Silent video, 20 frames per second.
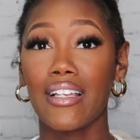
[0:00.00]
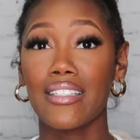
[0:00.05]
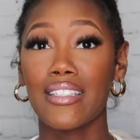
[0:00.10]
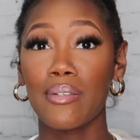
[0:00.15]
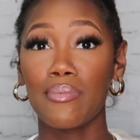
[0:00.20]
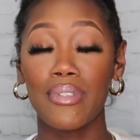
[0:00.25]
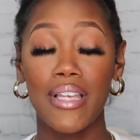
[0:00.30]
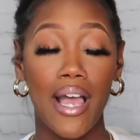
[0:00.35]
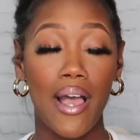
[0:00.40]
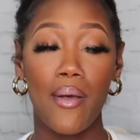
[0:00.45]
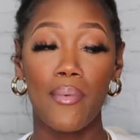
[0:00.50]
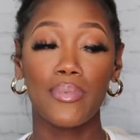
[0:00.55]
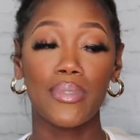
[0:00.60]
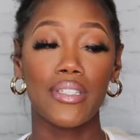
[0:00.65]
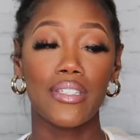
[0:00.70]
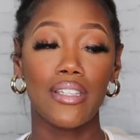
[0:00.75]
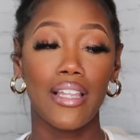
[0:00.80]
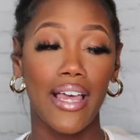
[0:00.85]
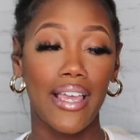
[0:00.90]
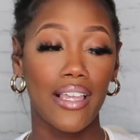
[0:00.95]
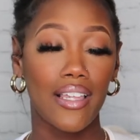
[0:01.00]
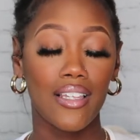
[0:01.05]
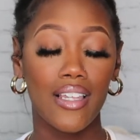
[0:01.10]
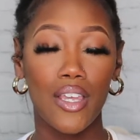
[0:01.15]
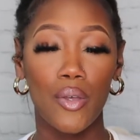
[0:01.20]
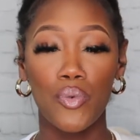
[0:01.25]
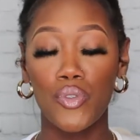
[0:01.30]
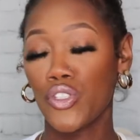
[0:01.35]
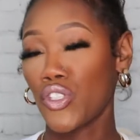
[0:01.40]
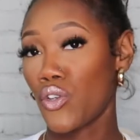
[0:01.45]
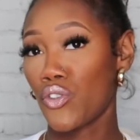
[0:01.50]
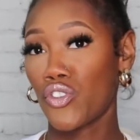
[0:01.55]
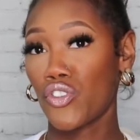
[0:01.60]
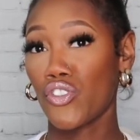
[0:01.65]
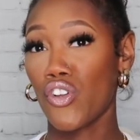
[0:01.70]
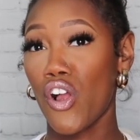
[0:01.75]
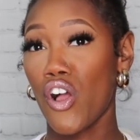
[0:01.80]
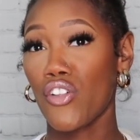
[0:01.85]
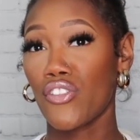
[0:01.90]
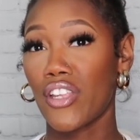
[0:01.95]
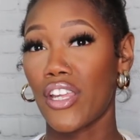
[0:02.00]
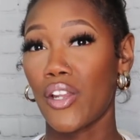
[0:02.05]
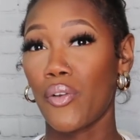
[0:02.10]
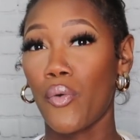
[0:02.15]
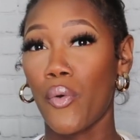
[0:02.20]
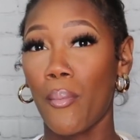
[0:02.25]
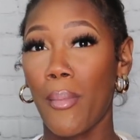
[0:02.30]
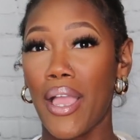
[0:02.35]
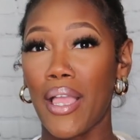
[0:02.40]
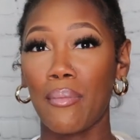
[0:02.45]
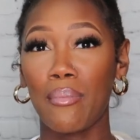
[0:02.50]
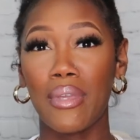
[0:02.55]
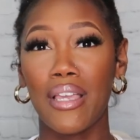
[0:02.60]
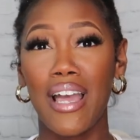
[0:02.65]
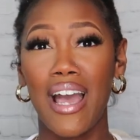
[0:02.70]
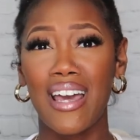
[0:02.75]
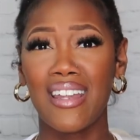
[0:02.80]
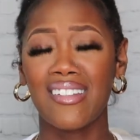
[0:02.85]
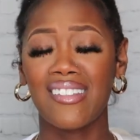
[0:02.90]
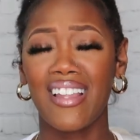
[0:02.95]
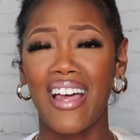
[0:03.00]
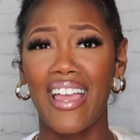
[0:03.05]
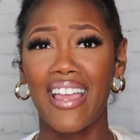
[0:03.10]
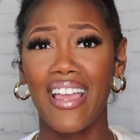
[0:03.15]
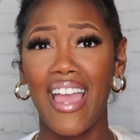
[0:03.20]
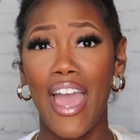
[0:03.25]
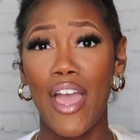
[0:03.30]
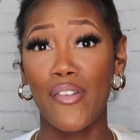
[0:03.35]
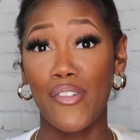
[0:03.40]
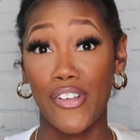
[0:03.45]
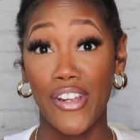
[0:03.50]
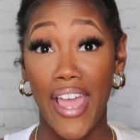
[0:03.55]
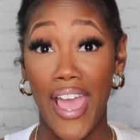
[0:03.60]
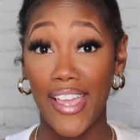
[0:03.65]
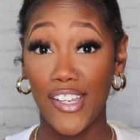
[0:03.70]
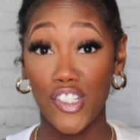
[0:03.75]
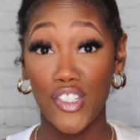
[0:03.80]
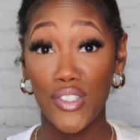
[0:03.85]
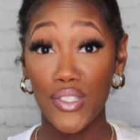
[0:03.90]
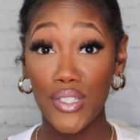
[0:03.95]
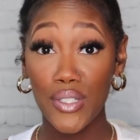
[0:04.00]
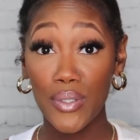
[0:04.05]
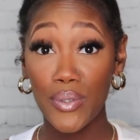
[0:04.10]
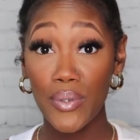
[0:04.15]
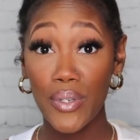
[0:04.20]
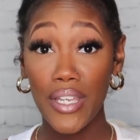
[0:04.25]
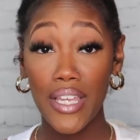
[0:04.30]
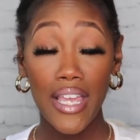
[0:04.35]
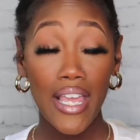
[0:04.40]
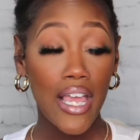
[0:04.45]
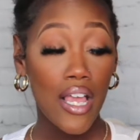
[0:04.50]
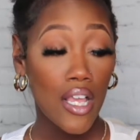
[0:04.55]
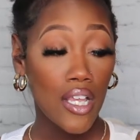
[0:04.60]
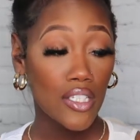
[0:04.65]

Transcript: sometimes it was so strong that it would make me kind of have reactions to it.